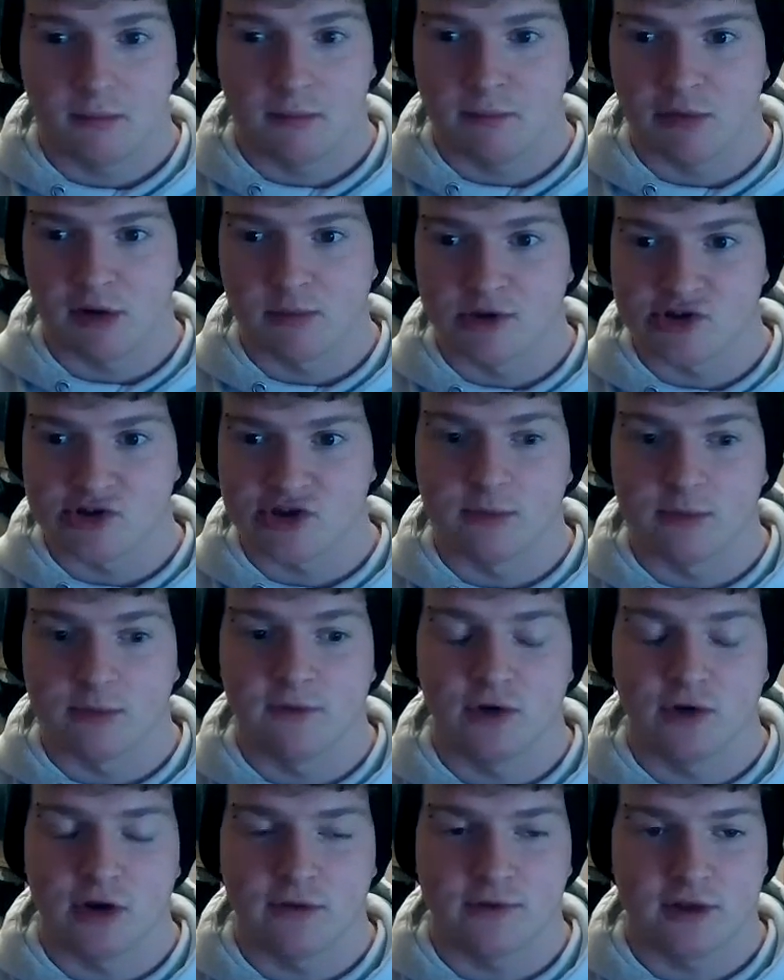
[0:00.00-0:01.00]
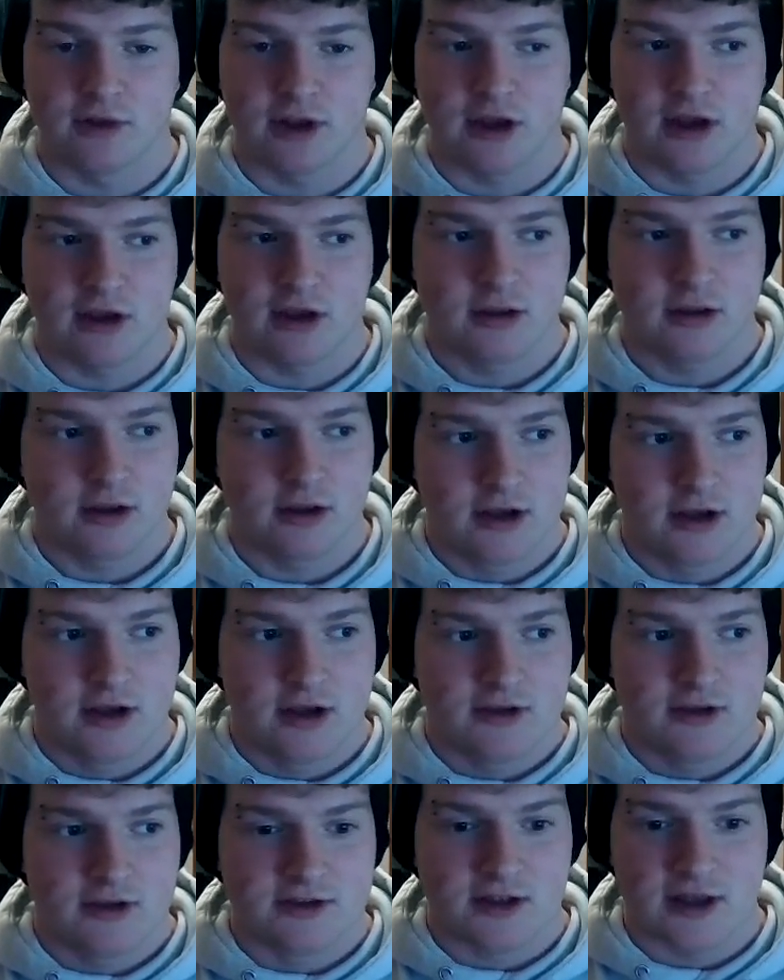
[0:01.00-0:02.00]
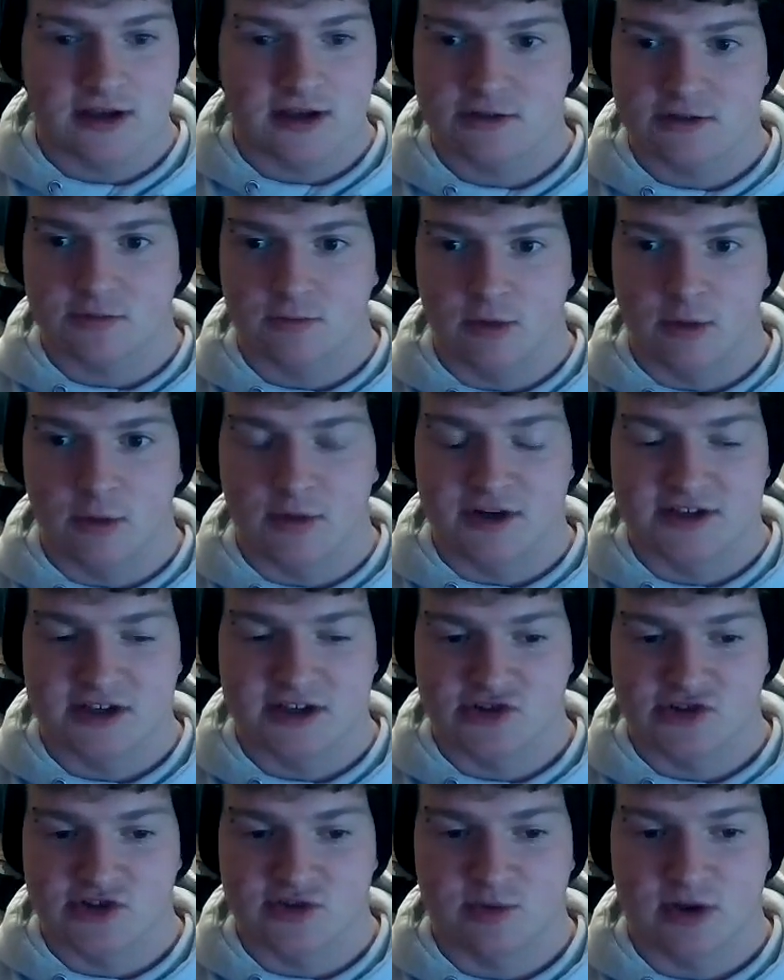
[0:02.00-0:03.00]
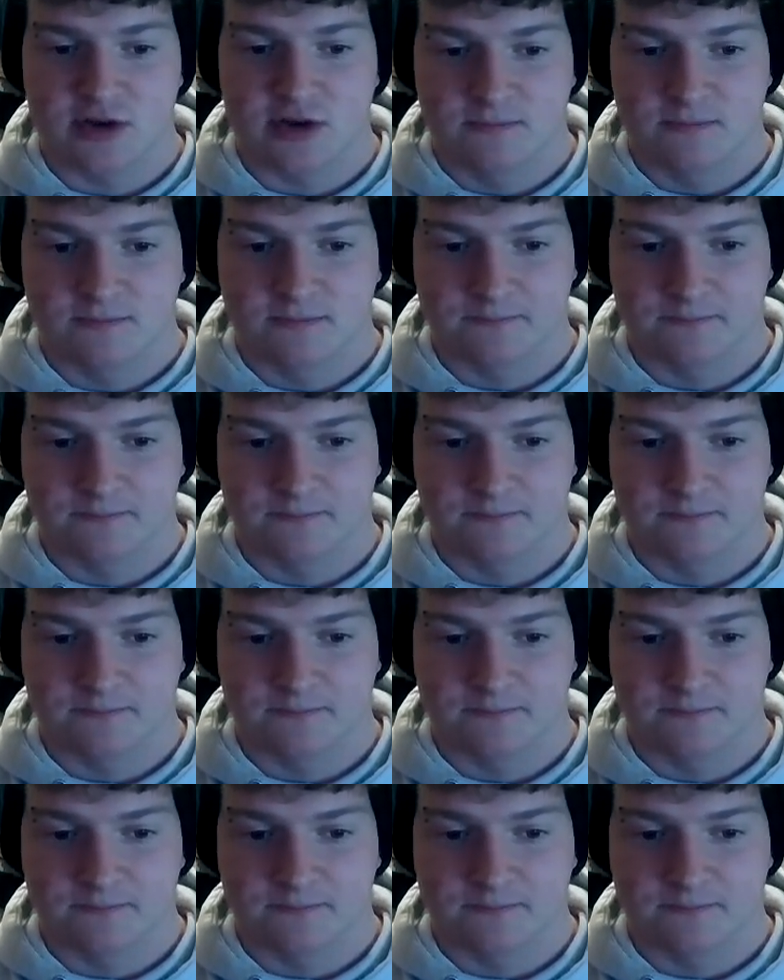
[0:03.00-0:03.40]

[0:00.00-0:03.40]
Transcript: Pretty much done with uni for the year. So that's where my attention's been.